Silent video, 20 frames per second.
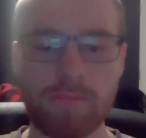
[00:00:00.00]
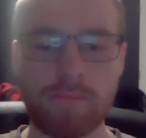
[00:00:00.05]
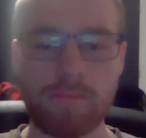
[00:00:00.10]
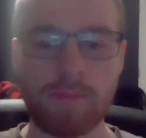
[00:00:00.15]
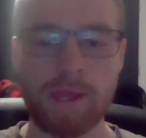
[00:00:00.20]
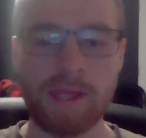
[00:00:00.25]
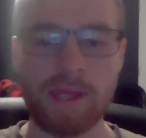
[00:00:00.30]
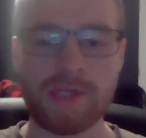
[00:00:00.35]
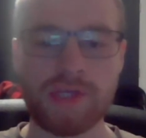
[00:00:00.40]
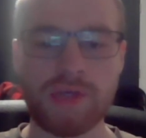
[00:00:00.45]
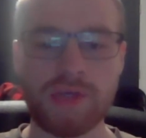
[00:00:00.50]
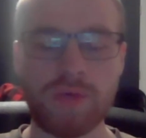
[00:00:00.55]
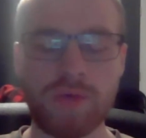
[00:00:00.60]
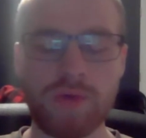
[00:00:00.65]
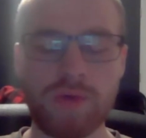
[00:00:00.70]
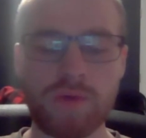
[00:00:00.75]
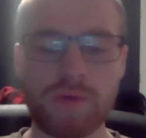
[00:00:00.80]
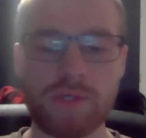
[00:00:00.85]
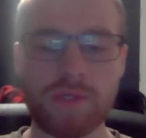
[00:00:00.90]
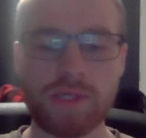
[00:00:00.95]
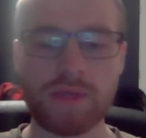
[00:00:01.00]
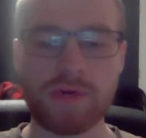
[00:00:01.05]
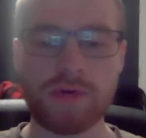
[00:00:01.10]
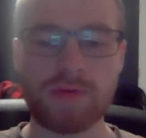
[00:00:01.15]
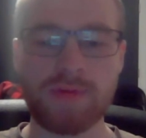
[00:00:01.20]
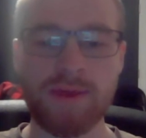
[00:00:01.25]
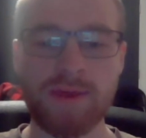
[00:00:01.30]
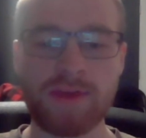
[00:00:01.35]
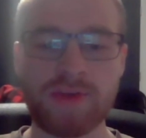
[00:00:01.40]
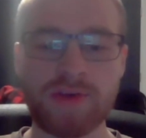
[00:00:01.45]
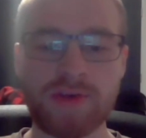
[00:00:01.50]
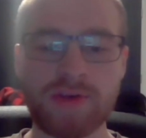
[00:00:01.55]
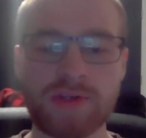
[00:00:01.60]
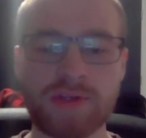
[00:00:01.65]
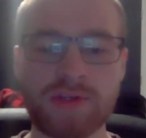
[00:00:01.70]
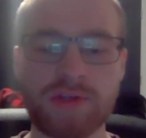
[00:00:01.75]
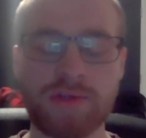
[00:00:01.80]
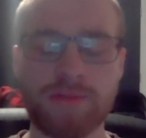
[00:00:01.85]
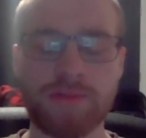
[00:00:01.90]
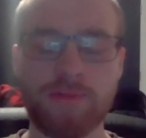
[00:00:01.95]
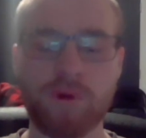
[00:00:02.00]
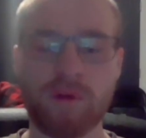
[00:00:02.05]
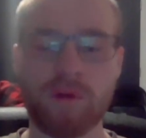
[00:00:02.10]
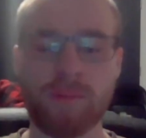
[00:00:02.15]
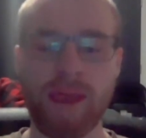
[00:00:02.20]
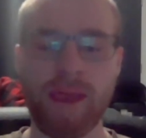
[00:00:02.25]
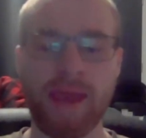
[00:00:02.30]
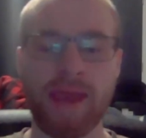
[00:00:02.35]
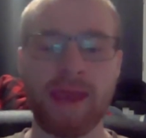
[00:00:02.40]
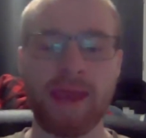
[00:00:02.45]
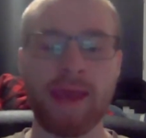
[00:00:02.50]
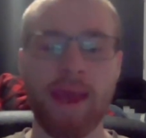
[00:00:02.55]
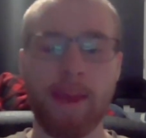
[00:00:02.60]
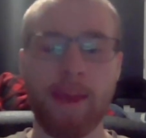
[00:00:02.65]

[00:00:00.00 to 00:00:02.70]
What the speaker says: And you using those pictures to form a